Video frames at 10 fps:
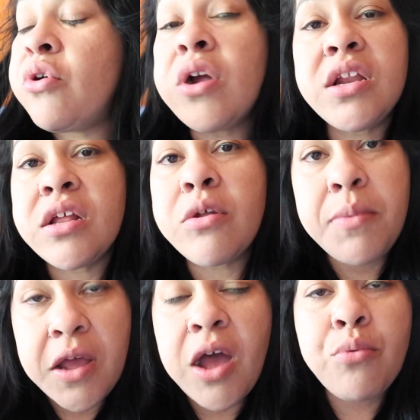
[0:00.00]
Or in a little
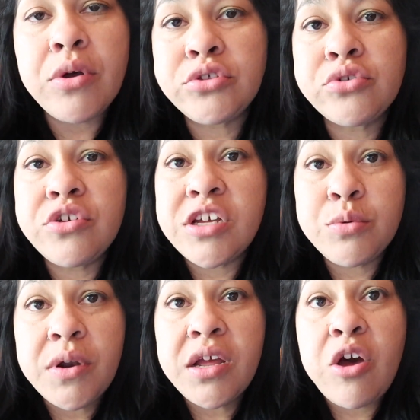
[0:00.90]
bit, I will show you guys
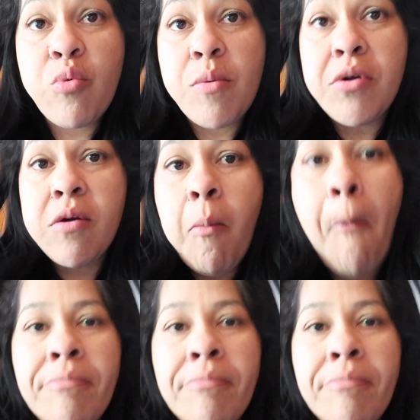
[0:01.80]
what I got at Walmart.